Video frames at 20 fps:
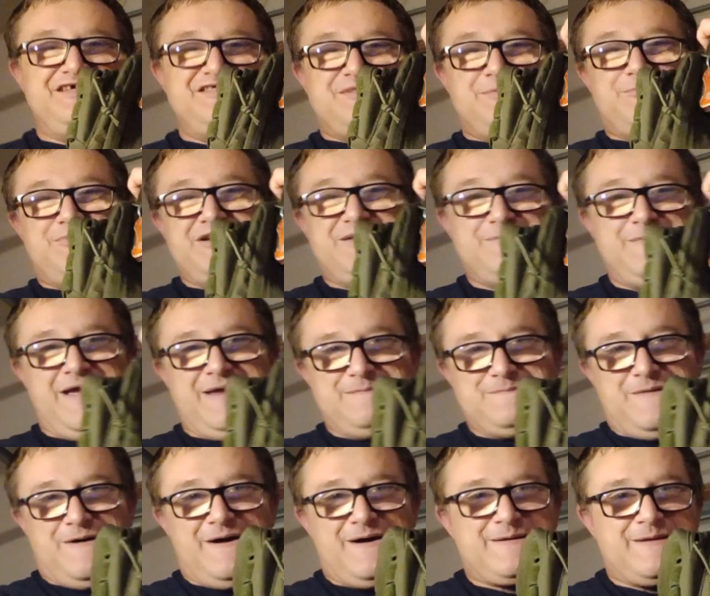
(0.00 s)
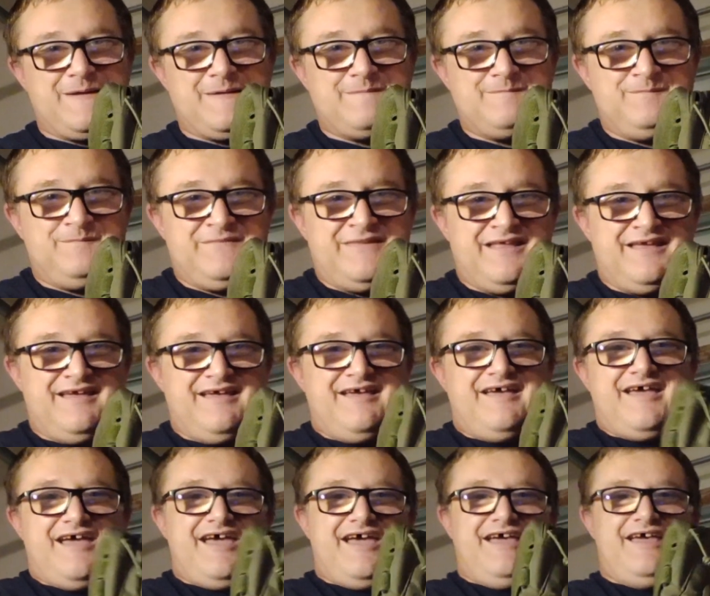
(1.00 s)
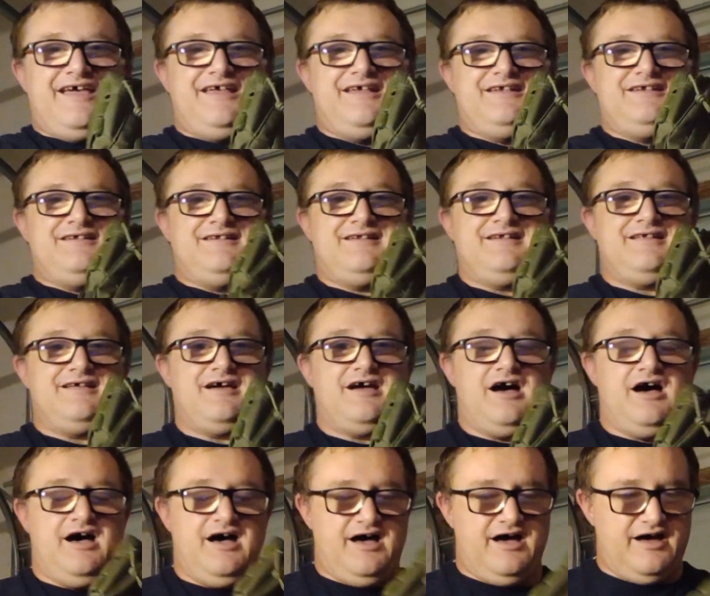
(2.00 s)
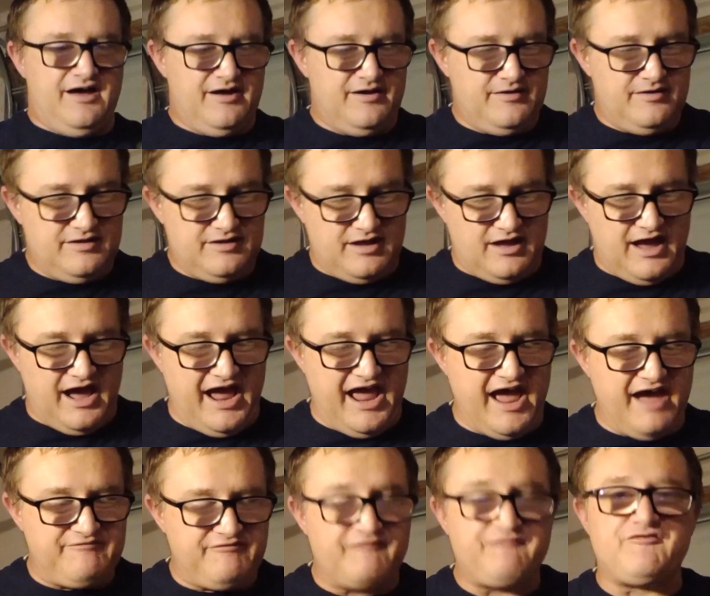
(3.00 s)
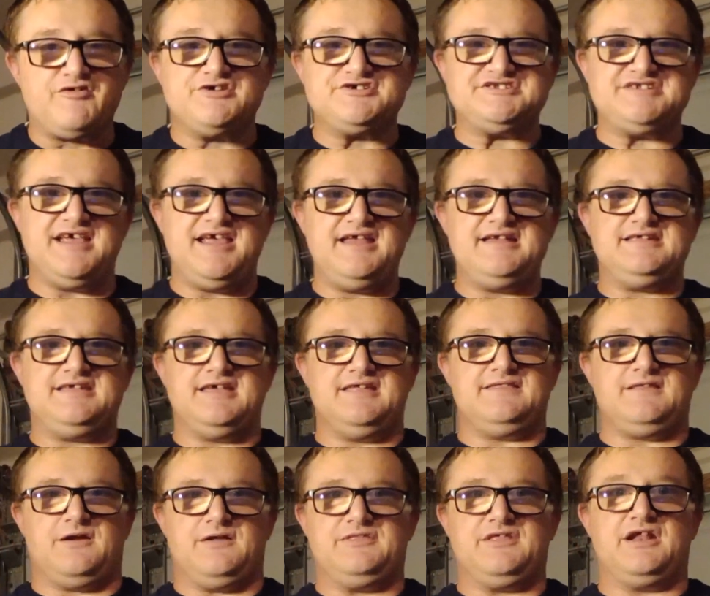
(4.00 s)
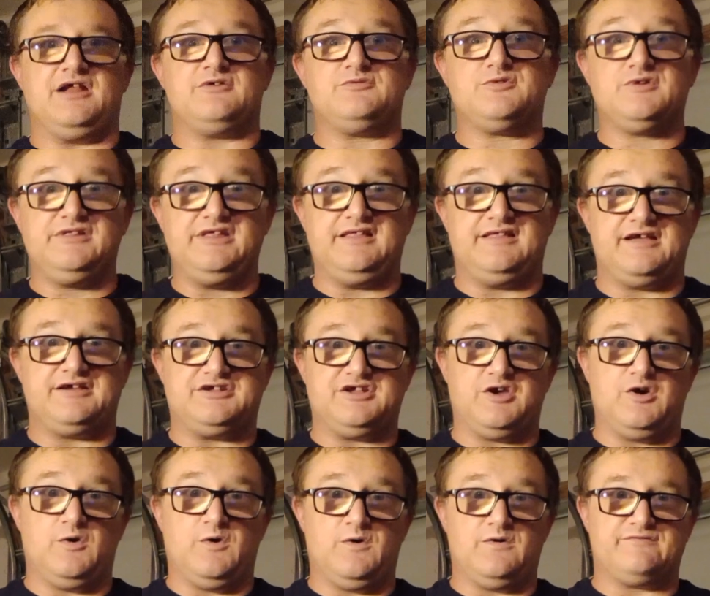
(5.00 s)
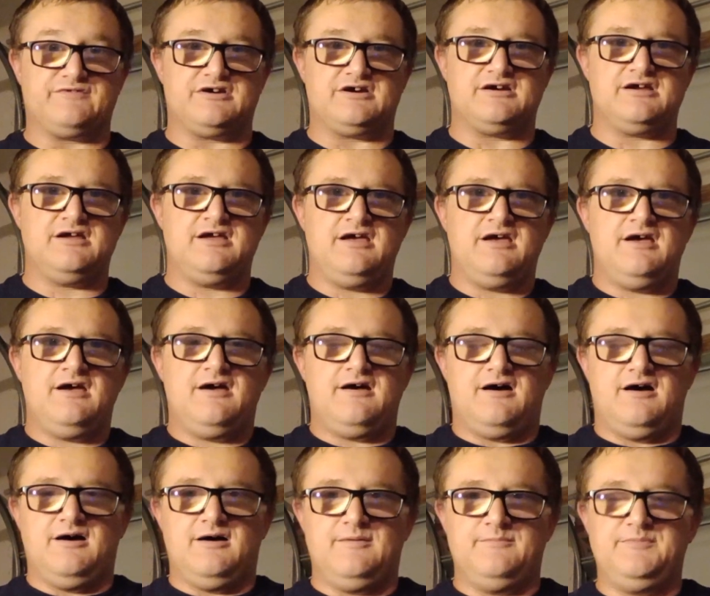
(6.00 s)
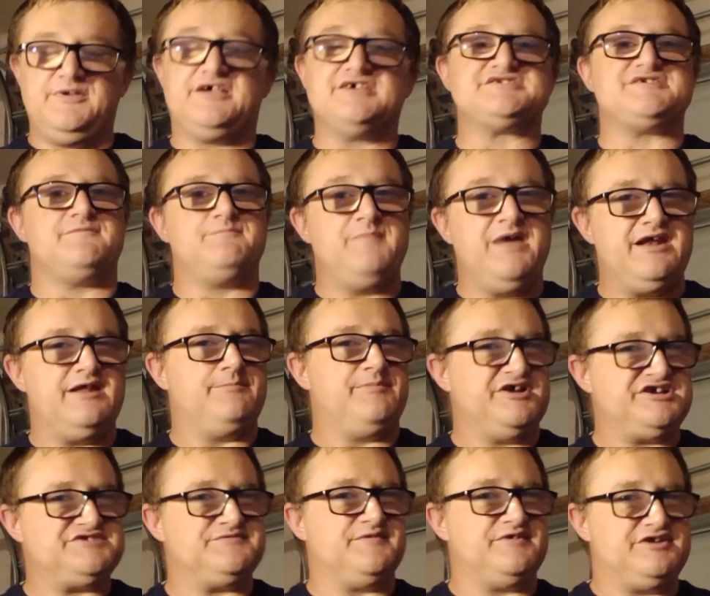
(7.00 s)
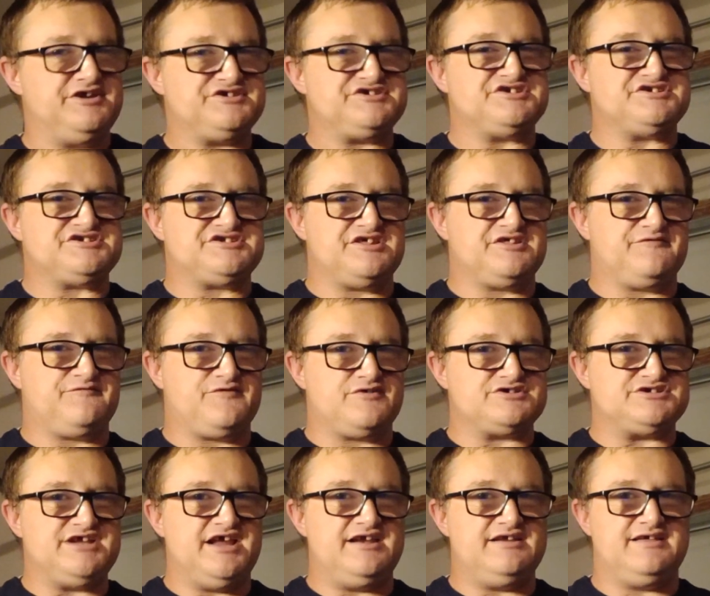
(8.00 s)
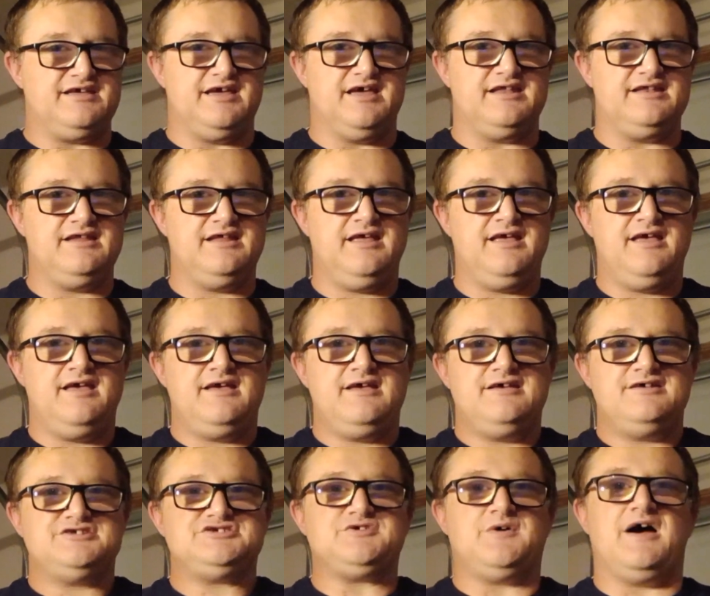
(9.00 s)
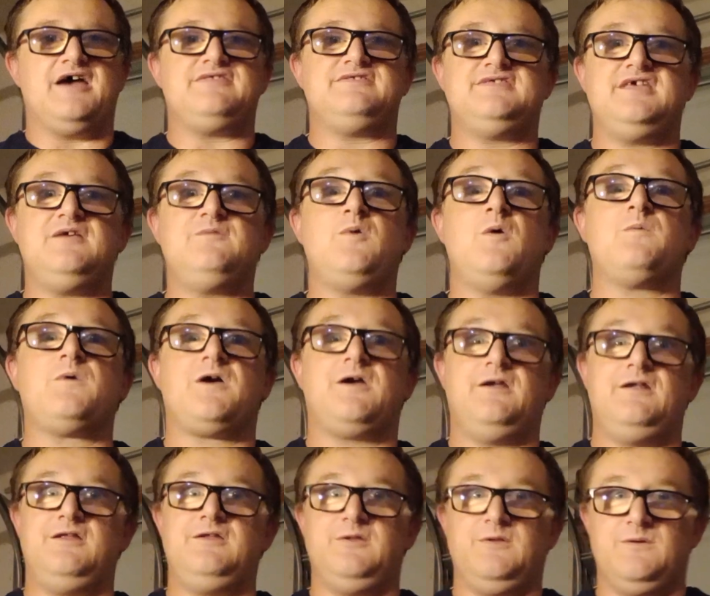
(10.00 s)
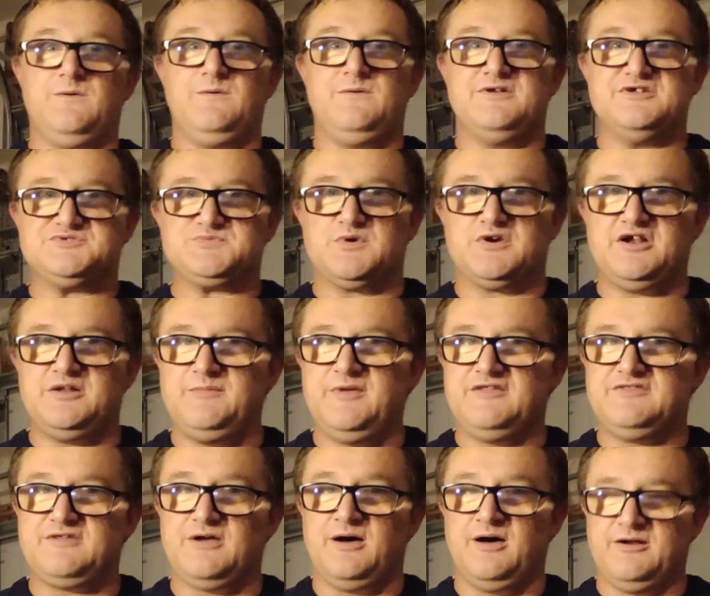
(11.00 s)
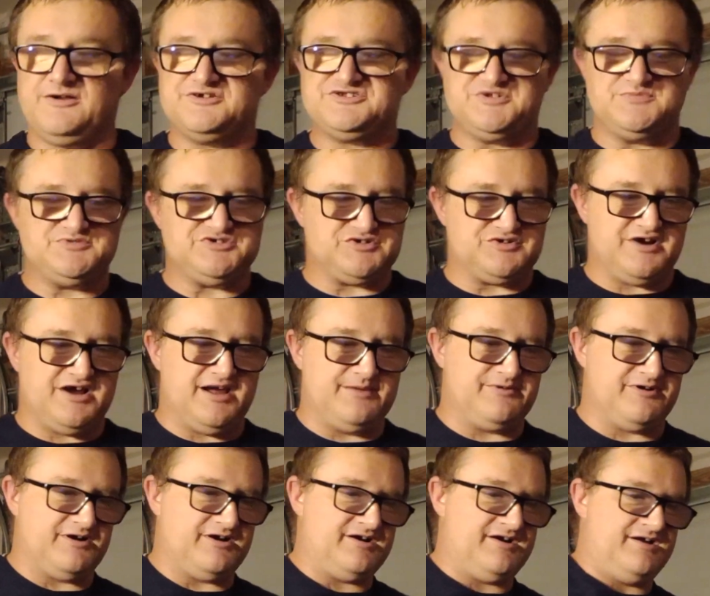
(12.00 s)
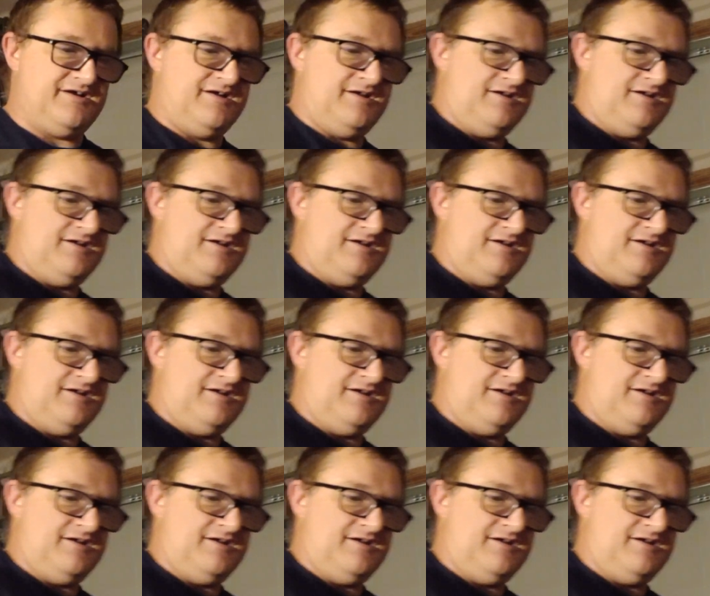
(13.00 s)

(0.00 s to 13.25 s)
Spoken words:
the big main pocket. And I have a first aid kit in there that I'd really like to go over because I've made a bunch of additions to the first aid kit. So I think what we're going to do is we're going to make the 100 subscriber